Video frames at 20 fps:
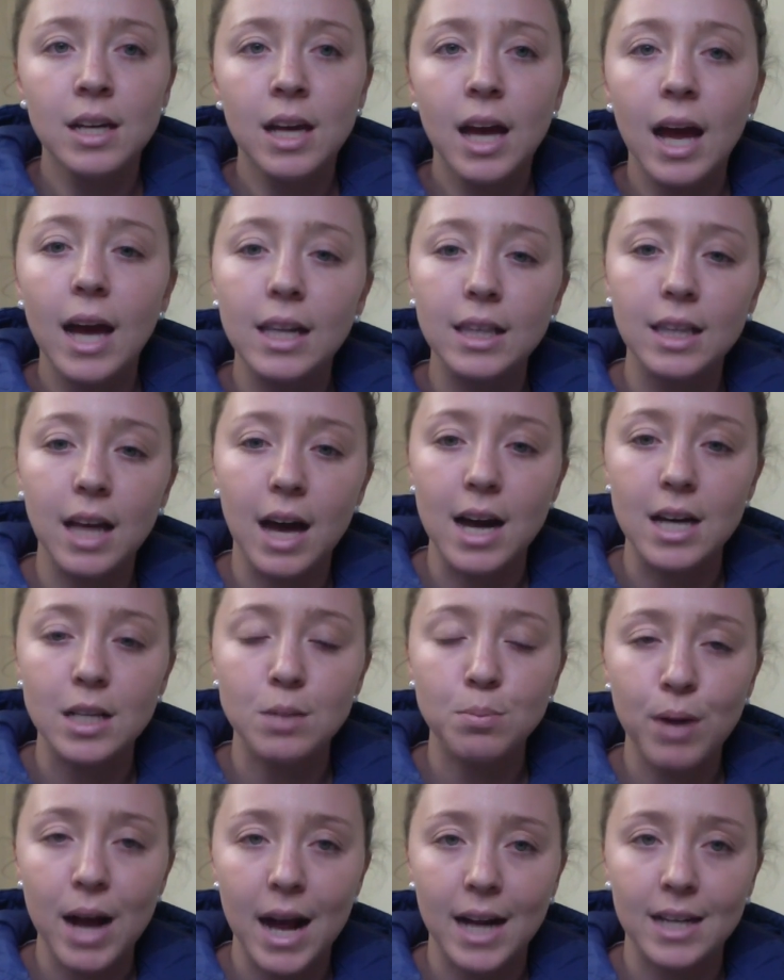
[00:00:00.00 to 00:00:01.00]
And last,
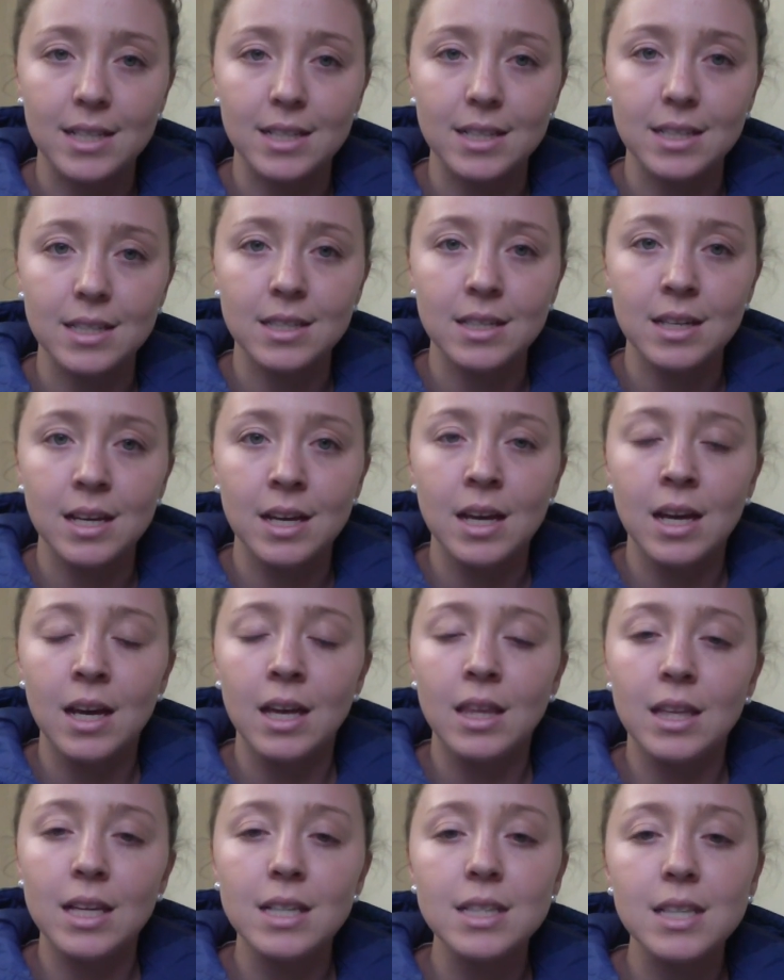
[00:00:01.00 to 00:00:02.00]
practice.
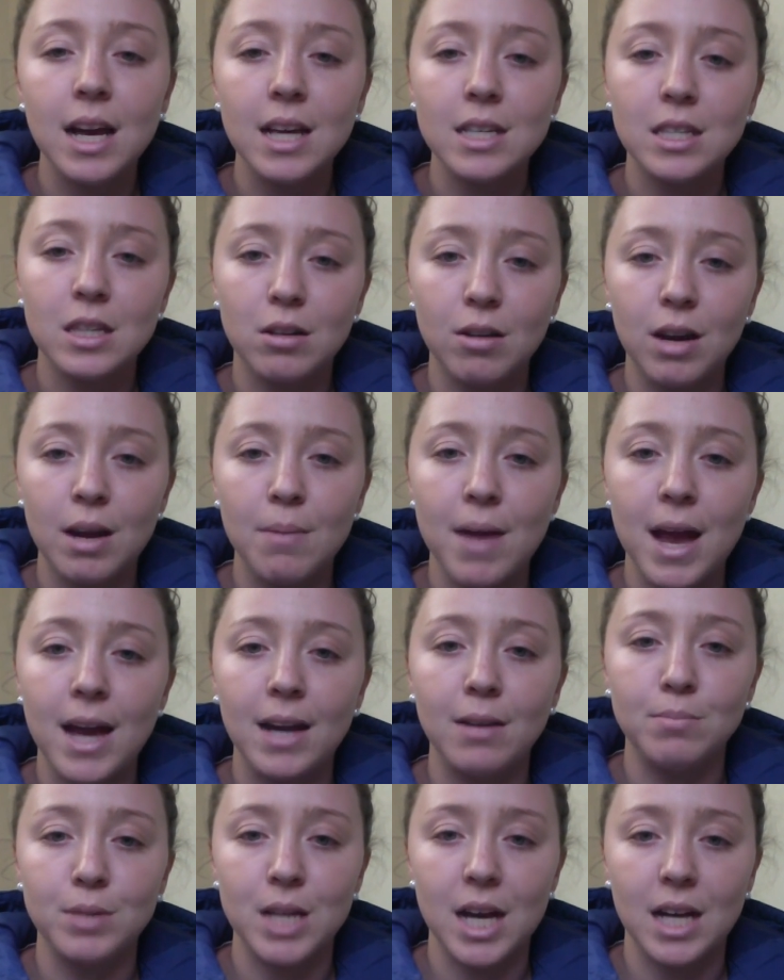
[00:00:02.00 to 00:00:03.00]
This has 3 main
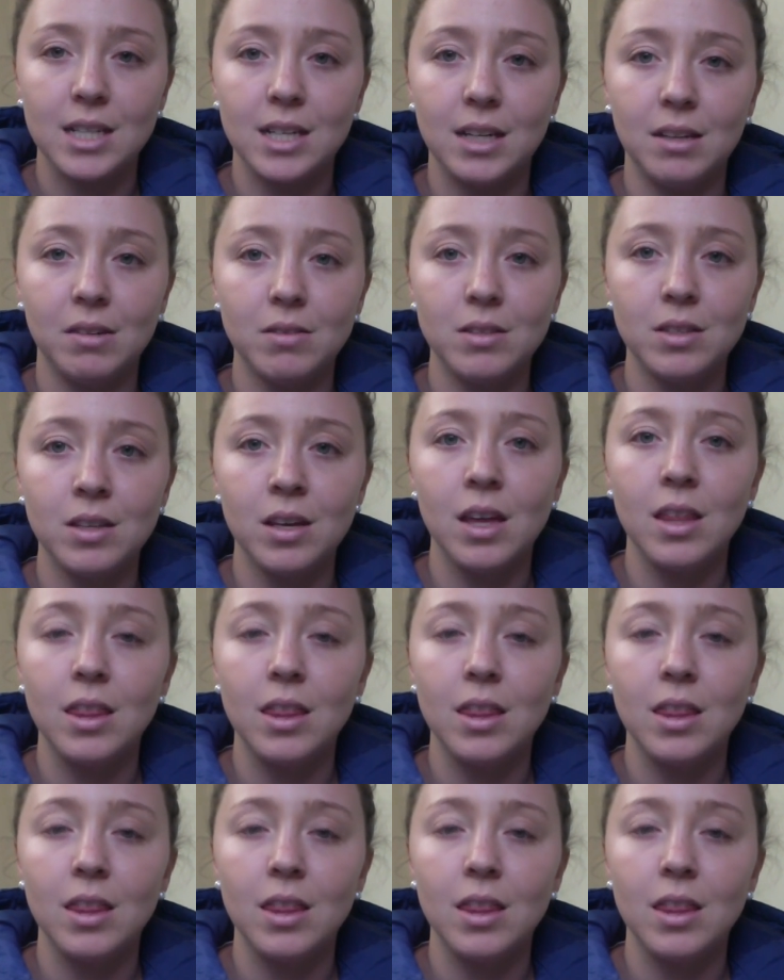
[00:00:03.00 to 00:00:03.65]
objectives.